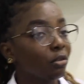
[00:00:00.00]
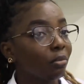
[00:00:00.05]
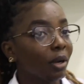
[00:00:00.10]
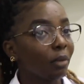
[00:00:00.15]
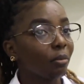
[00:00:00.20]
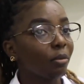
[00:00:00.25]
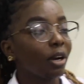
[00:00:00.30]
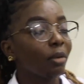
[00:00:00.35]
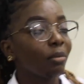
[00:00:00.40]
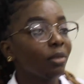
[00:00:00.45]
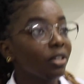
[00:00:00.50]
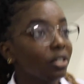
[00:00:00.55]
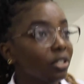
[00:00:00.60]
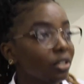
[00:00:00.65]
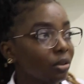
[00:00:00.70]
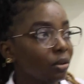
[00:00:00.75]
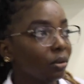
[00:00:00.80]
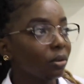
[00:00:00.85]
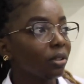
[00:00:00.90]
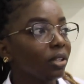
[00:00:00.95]
both my
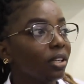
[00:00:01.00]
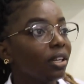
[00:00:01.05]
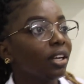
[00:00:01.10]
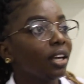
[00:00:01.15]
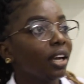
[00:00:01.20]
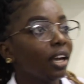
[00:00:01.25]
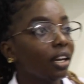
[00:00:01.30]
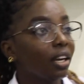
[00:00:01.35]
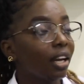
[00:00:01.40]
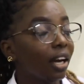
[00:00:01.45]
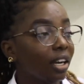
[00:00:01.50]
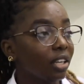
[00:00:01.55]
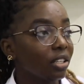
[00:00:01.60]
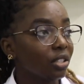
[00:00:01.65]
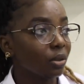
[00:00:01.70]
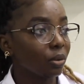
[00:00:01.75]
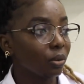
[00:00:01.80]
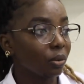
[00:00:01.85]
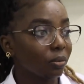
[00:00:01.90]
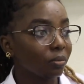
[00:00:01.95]
primary school and
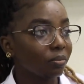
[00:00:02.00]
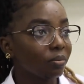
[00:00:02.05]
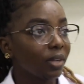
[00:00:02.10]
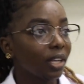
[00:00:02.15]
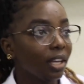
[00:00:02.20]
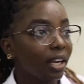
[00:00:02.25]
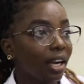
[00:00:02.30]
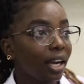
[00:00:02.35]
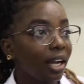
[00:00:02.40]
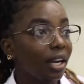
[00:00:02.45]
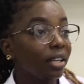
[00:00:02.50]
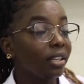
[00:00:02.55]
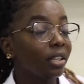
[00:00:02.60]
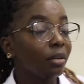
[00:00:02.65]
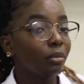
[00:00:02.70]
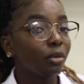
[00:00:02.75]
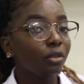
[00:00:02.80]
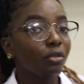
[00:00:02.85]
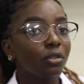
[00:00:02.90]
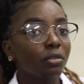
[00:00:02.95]
high school. I
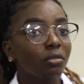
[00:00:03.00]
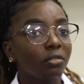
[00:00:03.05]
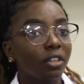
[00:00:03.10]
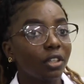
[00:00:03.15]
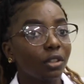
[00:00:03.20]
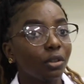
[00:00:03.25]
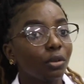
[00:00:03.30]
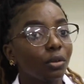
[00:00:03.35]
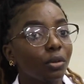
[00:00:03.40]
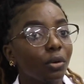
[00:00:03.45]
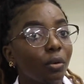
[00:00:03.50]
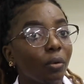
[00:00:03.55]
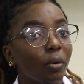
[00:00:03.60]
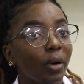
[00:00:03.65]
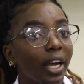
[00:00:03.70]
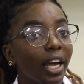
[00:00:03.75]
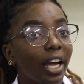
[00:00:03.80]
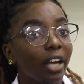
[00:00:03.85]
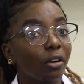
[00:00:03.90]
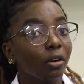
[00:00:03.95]
later moved to
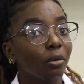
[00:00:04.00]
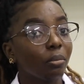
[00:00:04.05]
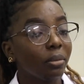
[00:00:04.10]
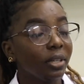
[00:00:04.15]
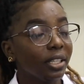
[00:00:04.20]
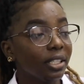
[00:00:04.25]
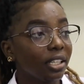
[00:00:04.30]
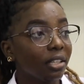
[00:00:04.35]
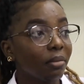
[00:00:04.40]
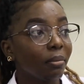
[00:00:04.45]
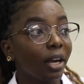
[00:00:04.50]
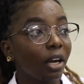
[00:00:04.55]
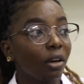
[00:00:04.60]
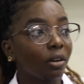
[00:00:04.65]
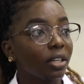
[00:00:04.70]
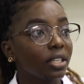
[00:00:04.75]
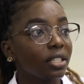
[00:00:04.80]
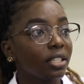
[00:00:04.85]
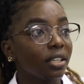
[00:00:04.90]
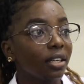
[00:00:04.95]
Windhoek, where I completed
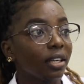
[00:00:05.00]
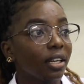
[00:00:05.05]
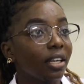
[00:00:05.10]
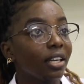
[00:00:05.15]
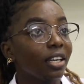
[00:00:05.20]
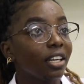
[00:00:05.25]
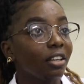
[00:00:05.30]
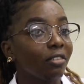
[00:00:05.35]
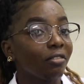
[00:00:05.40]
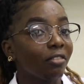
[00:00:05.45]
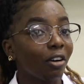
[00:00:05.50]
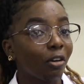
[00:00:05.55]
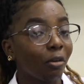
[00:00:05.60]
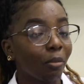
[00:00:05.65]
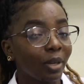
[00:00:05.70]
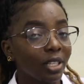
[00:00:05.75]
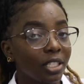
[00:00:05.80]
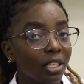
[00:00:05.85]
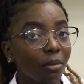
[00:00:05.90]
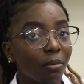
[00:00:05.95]
my honors degree in
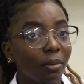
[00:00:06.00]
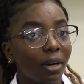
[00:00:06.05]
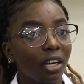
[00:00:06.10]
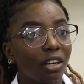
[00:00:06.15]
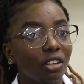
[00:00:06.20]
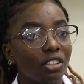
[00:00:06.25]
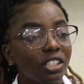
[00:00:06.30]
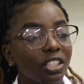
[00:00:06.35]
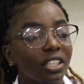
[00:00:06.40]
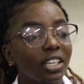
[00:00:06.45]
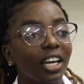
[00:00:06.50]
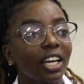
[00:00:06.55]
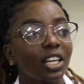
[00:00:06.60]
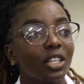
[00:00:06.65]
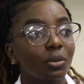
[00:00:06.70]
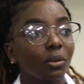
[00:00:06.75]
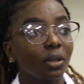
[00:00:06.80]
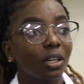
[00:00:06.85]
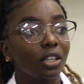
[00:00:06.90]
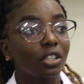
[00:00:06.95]
environmental biology
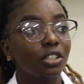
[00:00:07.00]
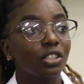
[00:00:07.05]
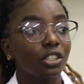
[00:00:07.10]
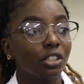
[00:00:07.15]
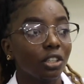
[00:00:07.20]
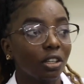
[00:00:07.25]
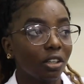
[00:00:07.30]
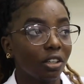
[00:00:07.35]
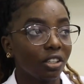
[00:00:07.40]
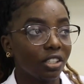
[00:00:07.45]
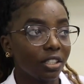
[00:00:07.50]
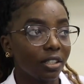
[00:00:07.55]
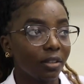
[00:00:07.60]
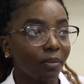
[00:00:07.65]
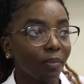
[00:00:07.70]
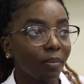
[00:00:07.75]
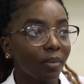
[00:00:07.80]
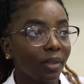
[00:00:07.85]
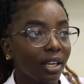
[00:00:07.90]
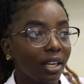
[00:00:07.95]
as well as
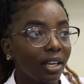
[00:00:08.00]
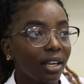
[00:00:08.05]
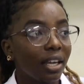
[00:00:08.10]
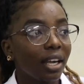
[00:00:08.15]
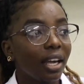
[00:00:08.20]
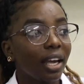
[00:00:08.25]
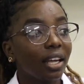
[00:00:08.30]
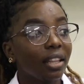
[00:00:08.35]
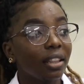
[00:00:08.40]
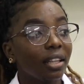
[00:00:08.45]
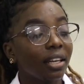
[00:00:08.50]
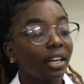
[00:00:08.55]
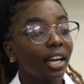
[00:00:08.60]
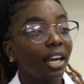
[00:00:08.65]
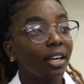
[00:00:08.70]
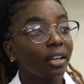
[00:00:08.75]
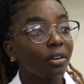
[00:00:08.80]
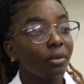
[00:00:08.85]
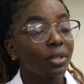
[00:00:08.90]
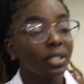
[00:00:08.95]
geology. And
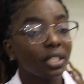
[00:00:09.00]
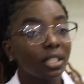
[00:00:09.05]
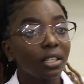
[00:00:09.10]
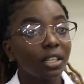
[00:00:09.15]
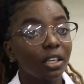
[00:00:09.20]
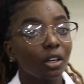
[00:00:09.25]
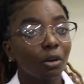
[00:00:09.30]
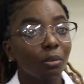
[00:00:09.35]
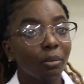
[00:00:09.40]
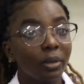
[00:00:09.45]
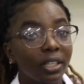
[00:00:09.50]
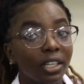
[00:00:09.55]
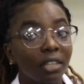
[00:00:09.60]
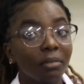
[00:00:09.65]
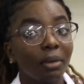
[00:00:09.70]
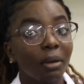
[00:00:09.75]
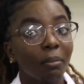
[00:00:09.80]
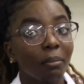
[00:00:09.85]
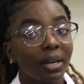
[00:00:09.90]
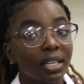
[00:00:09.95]
then I recently
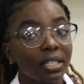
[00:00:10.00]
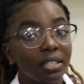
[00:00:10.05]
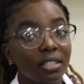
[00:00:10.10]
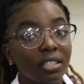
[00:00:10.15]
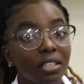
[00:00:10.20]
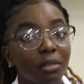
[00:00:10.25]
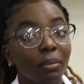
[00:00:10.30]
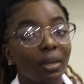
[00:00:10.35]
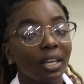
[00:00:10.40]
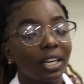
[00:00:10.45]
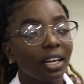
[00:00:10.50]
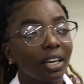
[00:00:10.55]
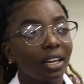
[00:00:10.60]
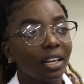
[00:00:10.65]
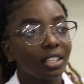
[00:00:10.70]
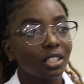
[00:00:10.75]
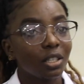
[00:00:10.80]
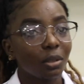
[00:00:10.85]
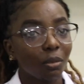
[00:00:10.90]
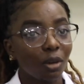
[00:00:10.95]
completed my master's in
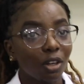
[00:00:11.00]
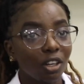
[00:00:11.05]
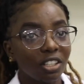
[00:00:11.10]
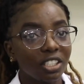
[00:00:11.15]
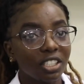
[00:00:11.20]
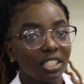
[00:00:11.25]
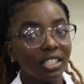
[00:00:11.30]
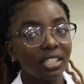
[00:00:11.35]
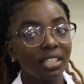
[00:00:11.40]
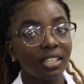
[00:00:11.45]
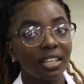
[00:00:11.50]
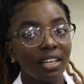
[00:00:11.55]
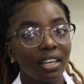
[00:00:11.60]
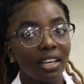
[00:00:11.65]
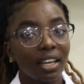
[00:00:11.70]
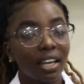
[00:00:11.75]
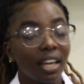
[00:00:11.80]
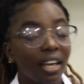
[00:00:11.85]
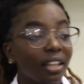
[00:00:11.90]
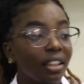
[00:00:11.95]
medical entomology,
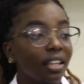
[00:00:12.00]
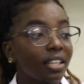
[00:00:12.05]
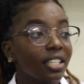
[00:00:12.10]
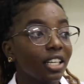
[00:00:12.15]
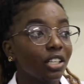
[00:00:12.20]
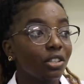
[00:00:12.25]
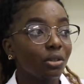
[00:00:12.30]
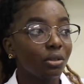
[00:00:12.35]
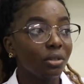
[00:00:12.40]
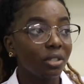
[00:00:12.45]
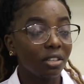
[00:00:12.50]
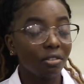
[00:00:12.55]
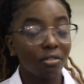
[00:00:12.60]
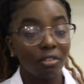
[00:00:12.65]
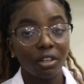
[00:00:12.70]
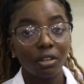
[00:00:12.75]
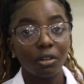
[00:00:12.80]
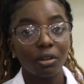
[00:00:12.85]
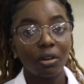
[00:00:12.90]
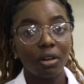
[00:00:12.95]
and these are two
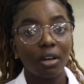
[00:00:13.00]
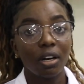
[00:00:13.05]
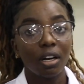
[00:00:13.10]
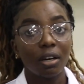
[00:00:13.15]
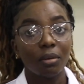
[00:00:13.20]
different